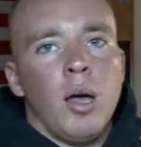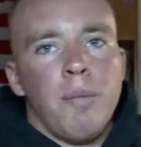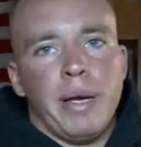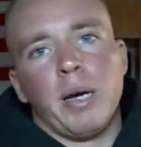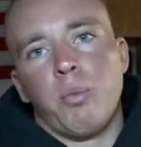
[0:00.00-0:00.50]

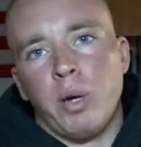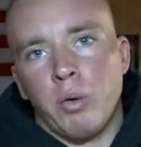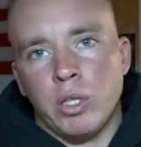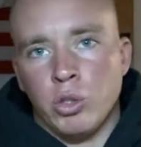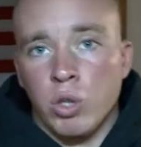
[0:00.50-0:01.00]
pickup week
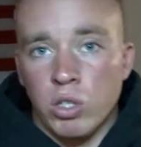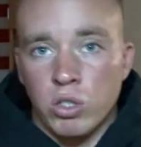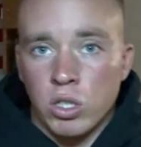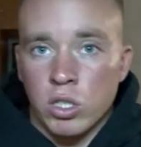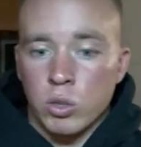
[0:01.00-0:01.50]
with the drill
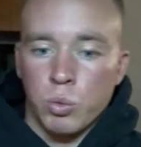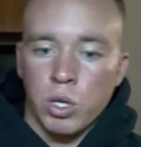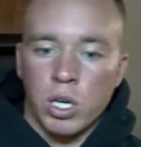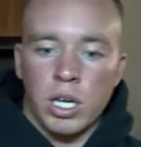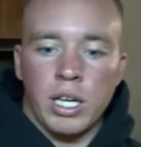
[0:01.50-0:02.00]
instructors where
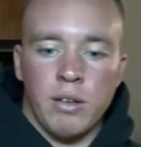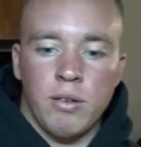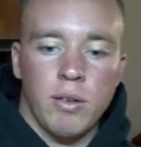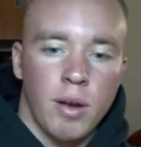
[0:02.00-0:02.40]
you're going to get